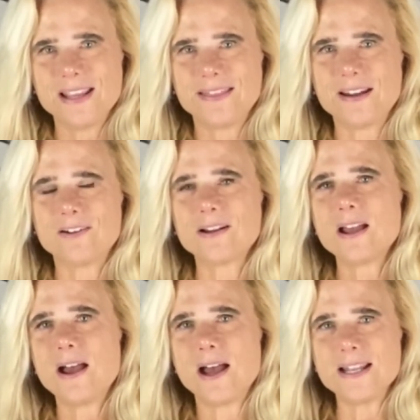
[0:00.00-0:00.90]
They're
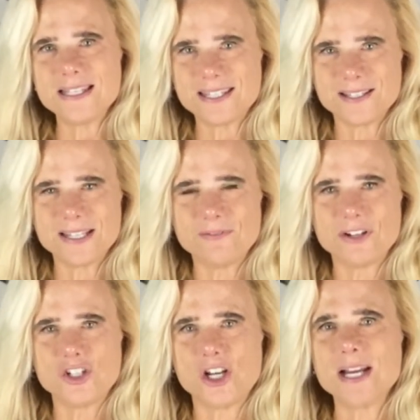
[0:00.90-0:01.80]
constantly
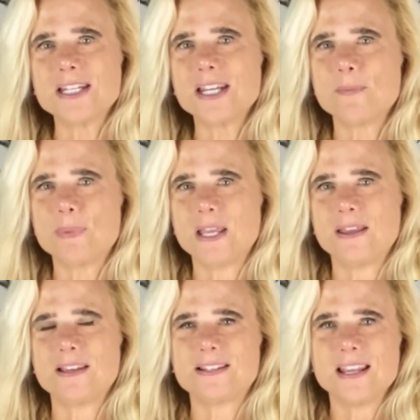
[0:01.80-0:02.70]
rejecting it
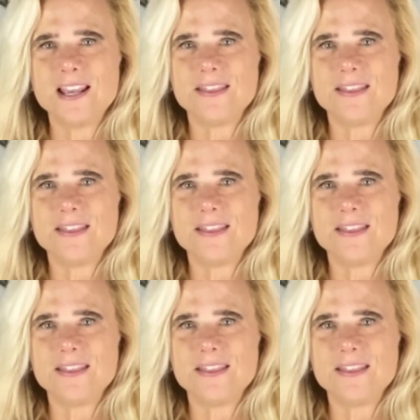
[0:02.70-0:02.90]
because